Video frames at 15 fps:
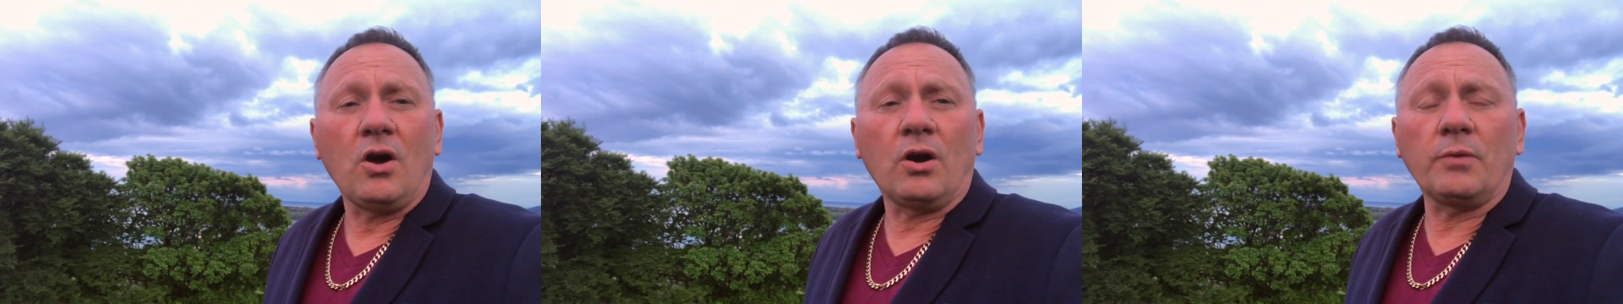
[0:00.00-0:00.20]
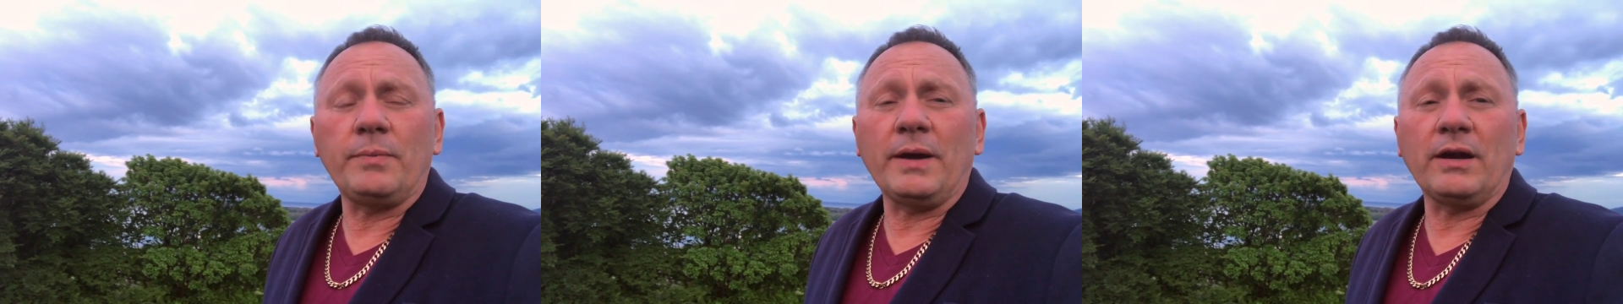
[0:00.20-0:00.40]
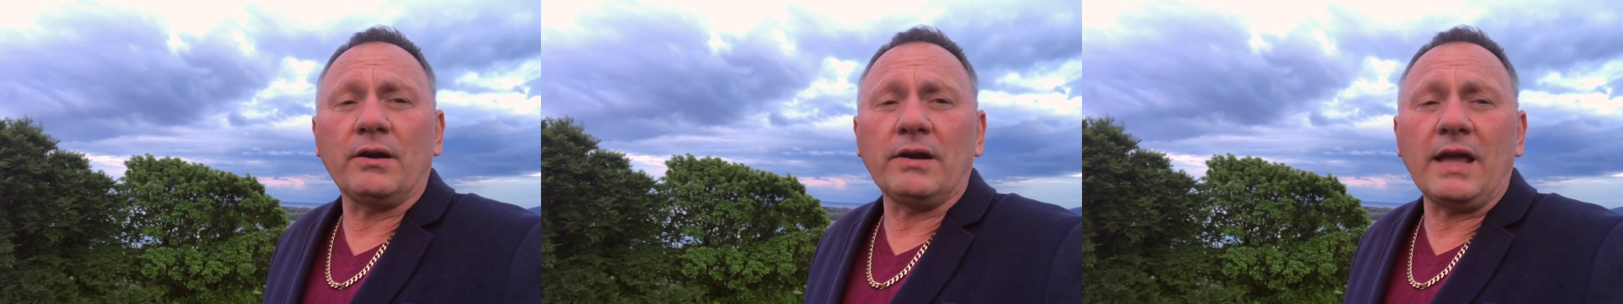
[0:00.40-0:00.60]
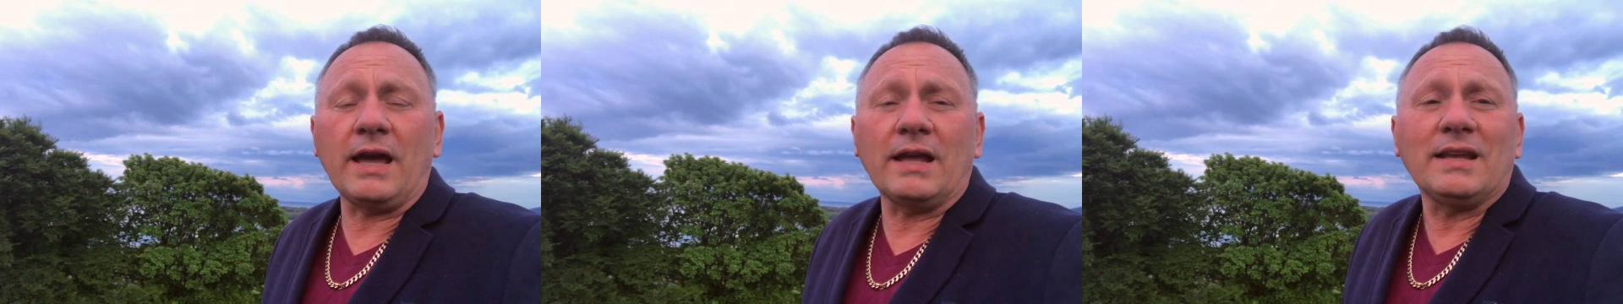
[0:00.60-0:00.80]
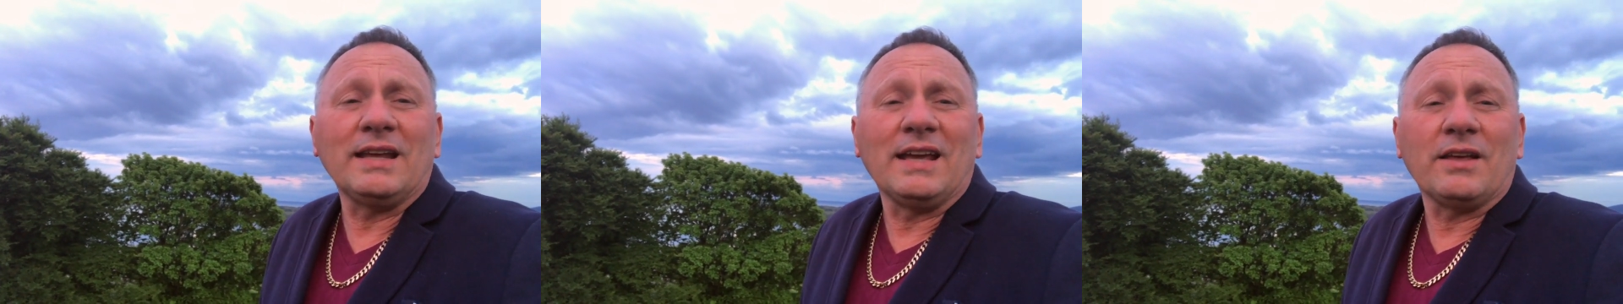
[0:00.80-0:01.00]
Or better
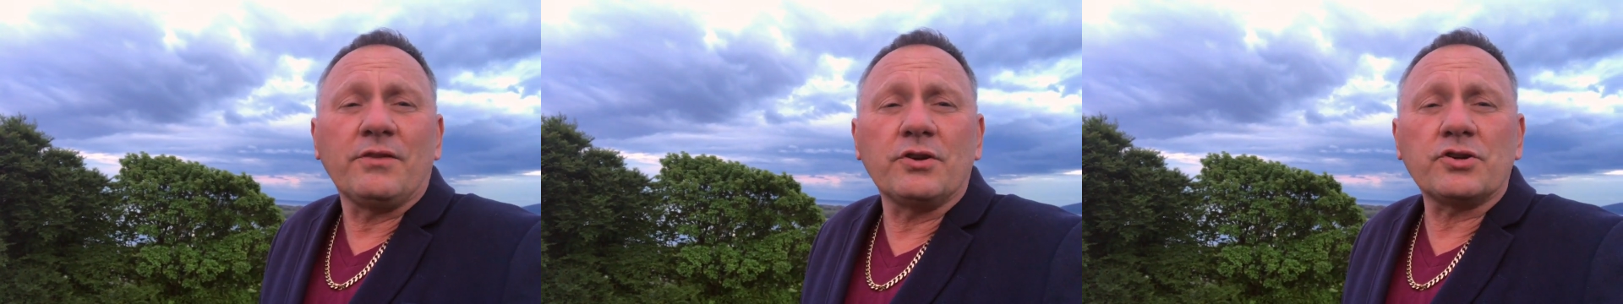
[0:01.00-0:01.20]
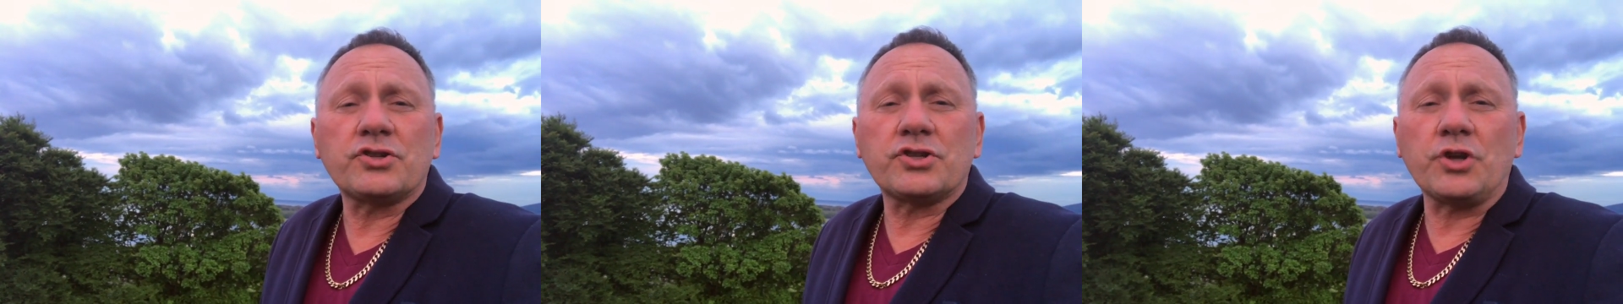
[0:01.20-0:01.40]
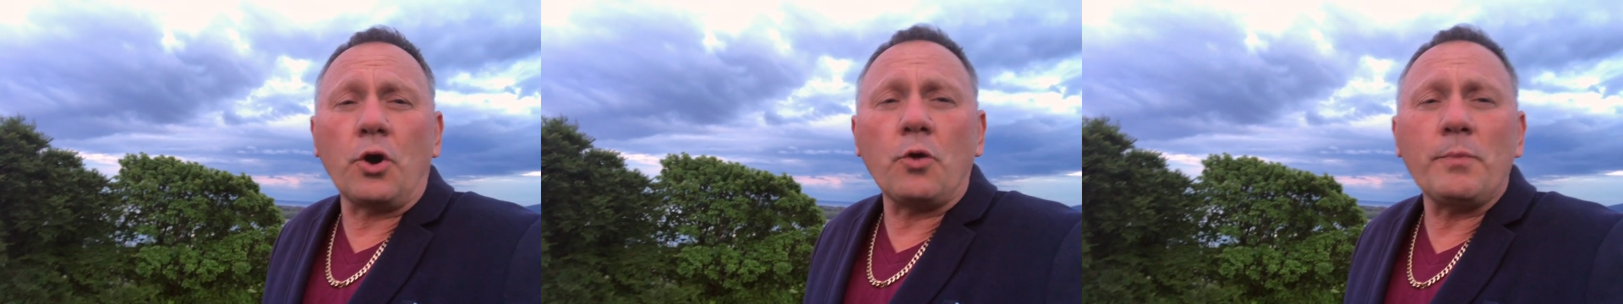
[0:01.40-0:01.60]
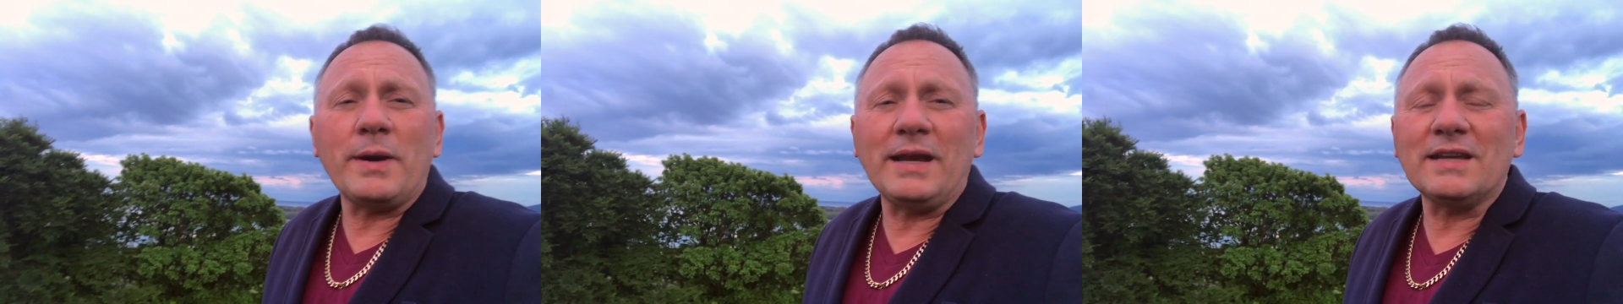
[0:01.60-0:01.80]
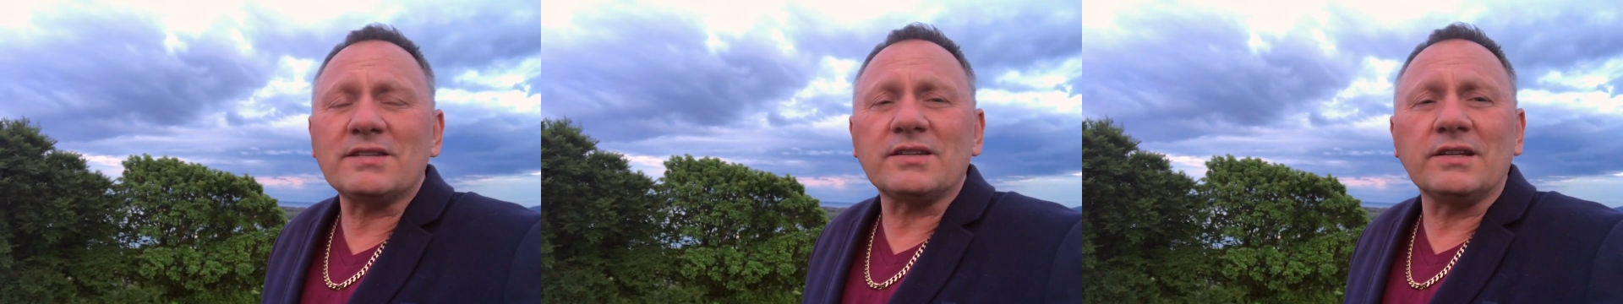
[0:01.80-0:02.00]
yet, there's so
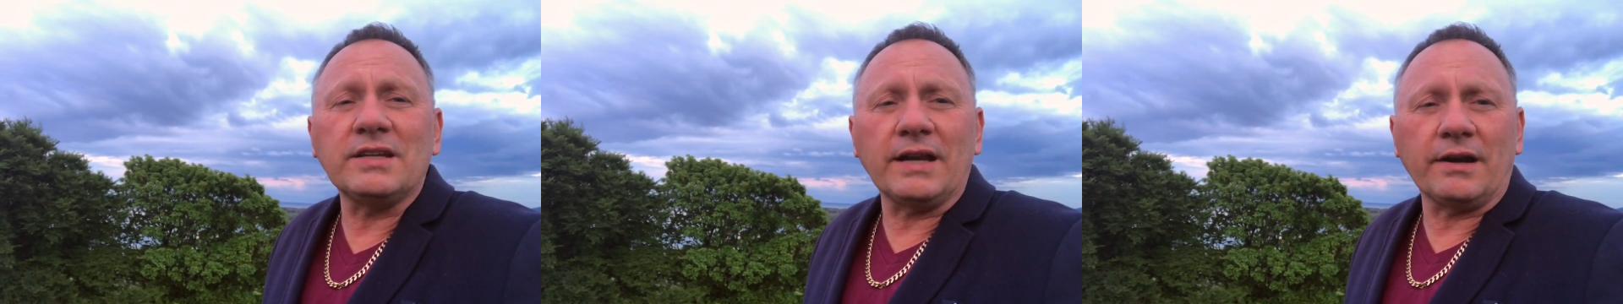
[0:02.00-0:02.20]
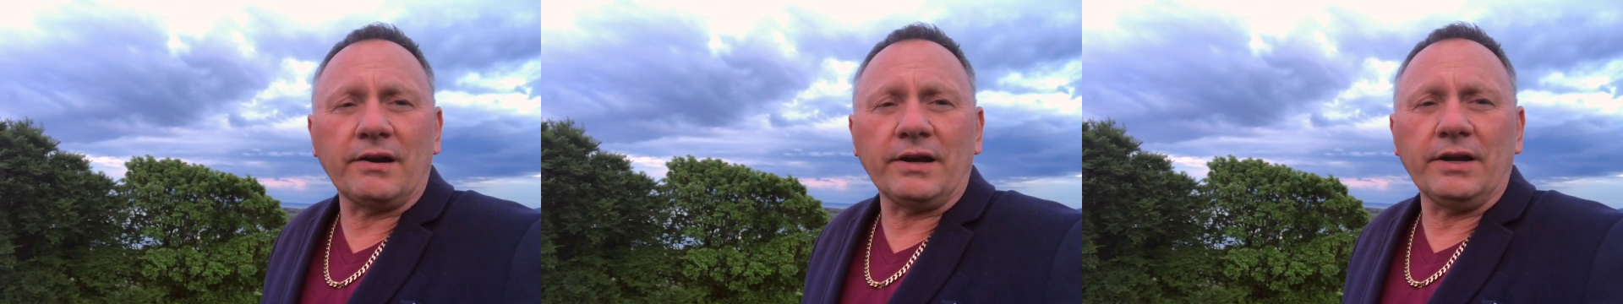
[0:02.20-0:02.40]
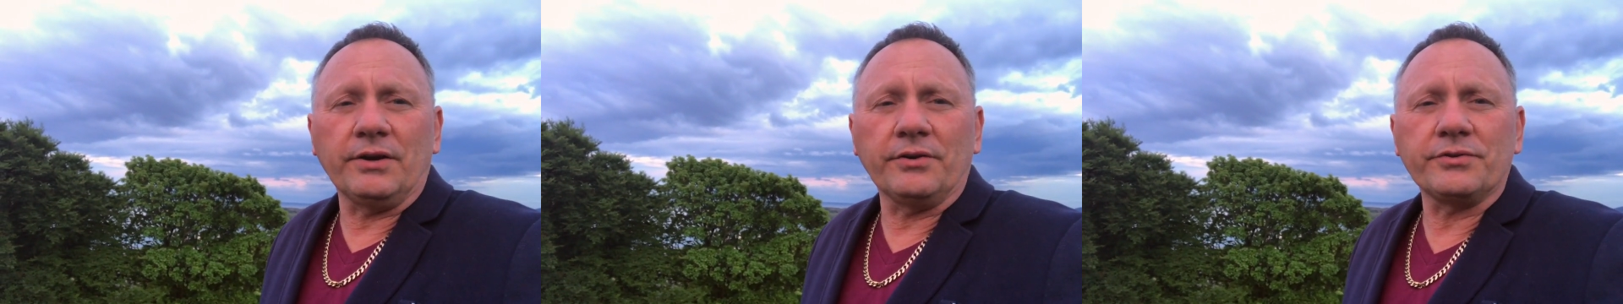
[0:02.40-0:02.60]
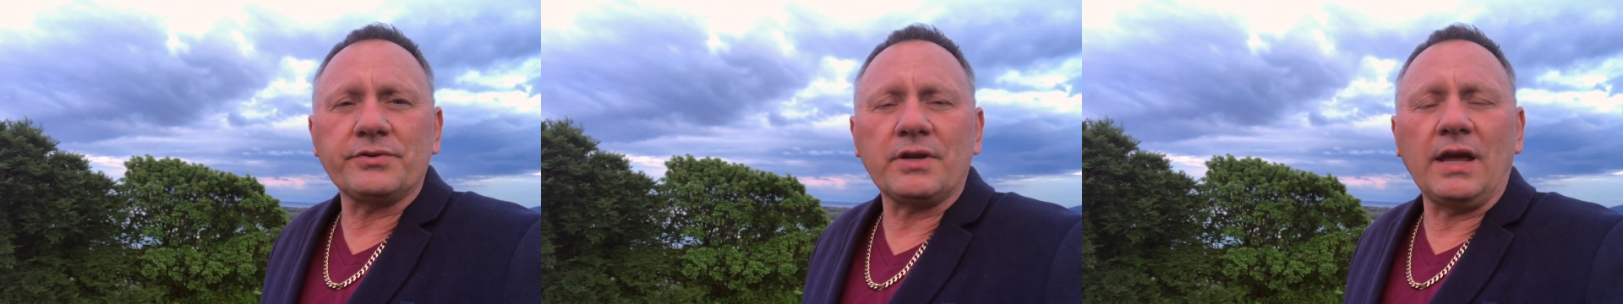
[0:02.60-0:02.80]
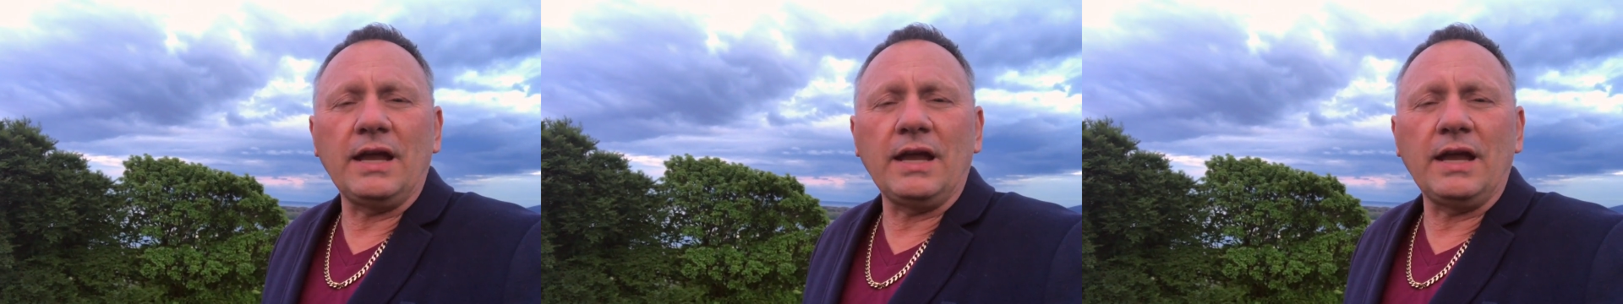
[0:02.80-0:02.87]
many scenarios